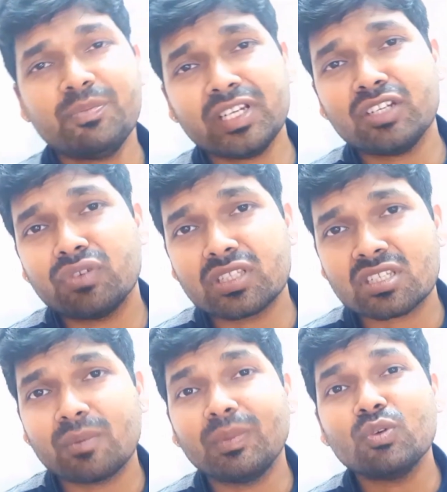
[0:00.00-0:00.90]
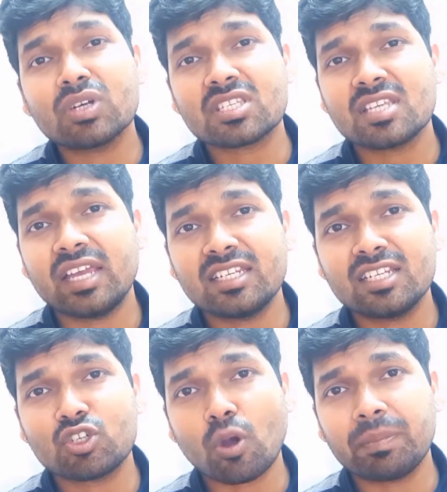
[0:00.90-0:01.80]
you'll be meeting with some new
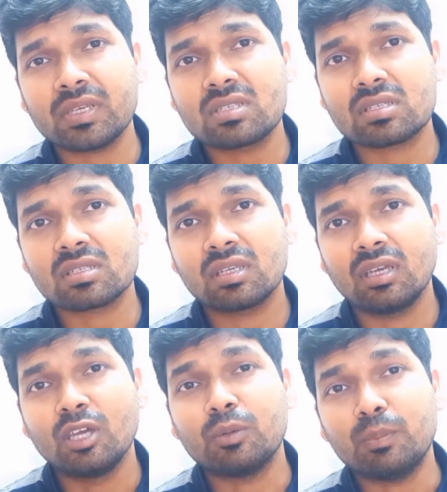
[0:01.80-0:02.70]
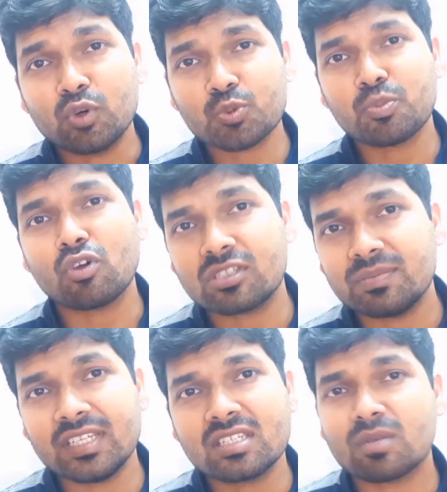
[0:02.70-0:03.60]
exciting topics, most
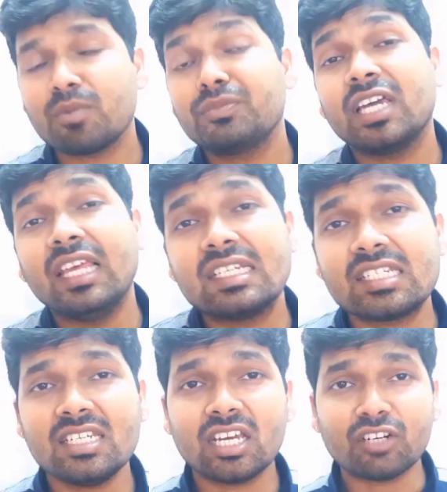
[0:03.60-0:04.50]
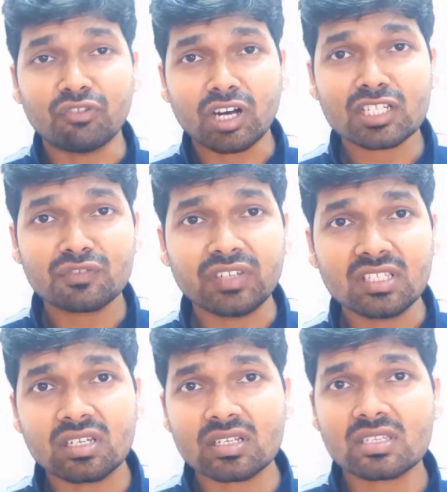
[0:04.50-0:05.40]
possibly some of the LT advanced
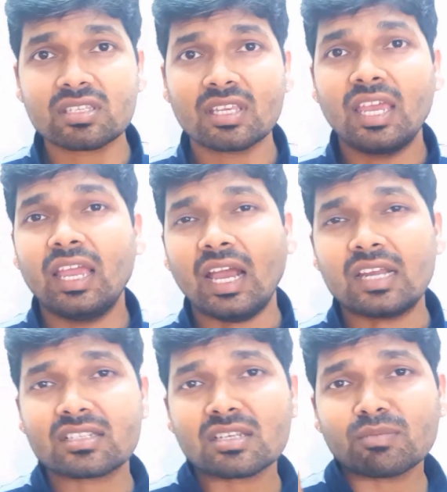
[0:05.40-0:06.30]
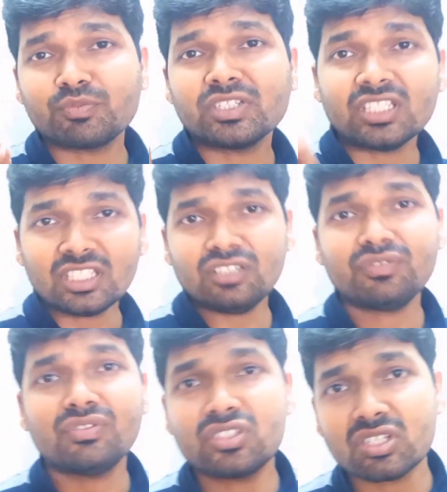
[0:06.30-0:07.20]
features and some of the
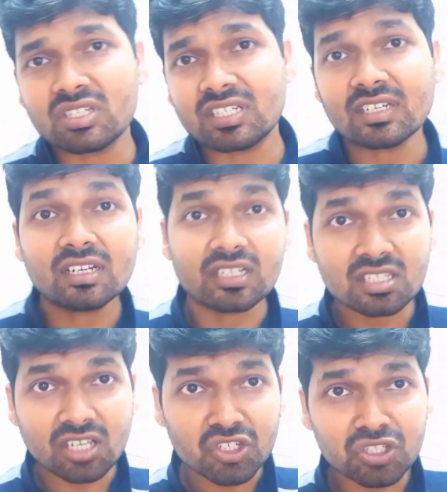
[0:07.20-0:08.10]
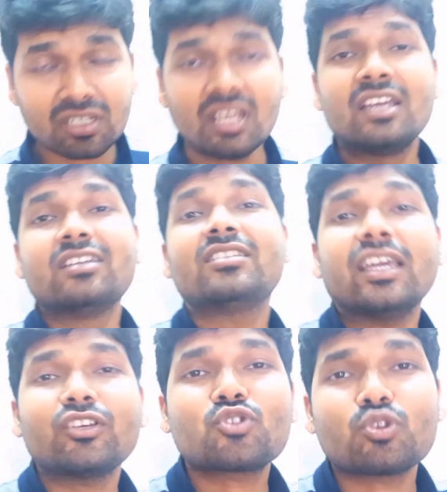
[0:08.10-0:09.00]
key feature detailed discussion.
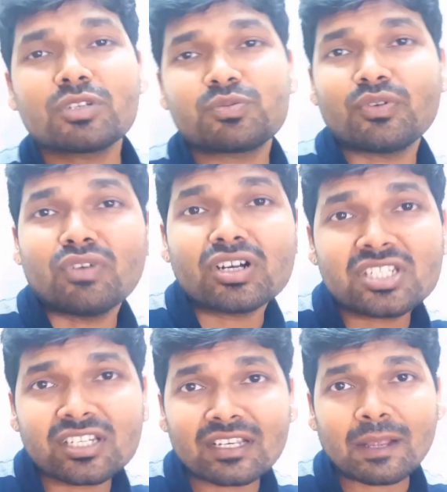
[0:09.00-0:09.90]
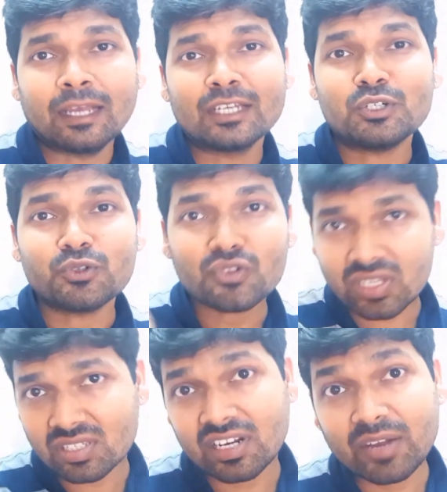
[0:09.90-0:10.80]
Thank you so much for watching. Do
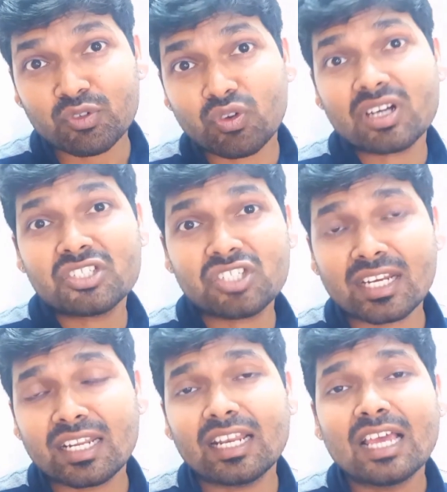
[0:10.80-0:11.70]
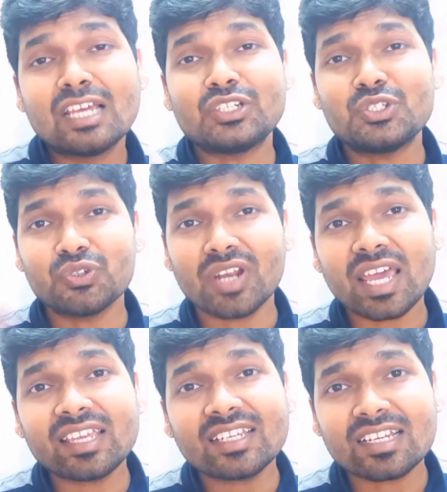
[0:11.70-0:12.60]
subscribe to our channel, do
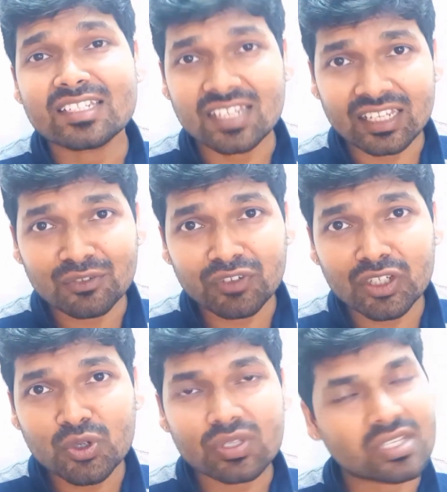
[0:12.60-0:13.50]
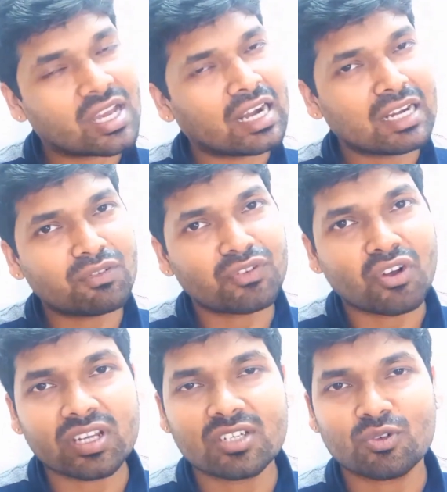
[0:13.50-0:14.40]
like and share the videos, and never
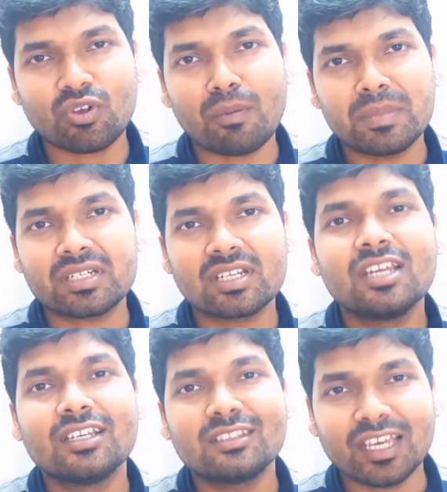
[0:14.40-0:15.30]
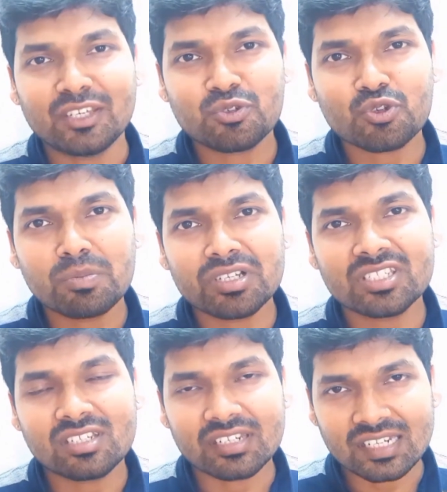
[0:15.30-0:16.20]
forget to comment. Thank you so
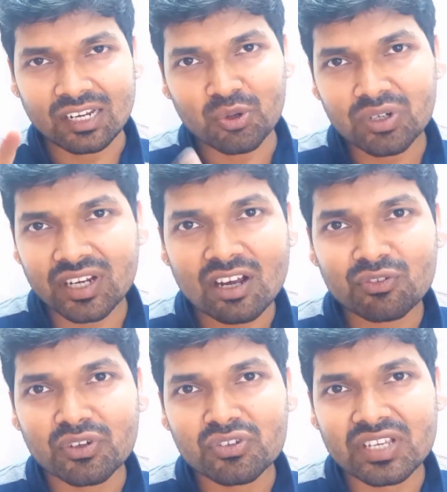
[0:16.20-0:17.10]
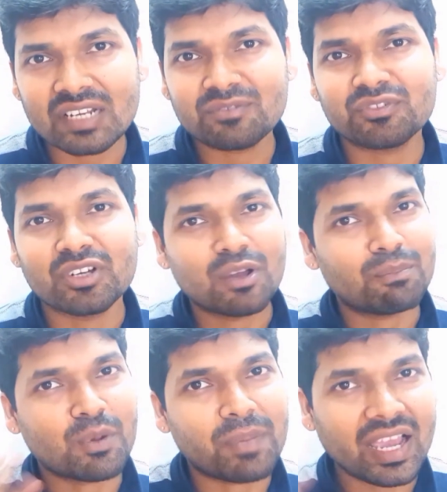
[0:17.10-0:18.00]
much. Take good care of yourself.
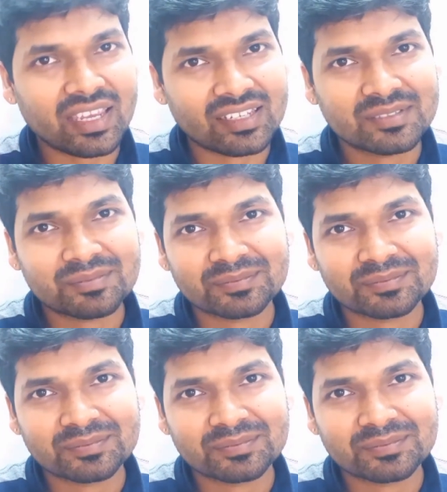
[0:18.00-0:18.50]
Bye-bye.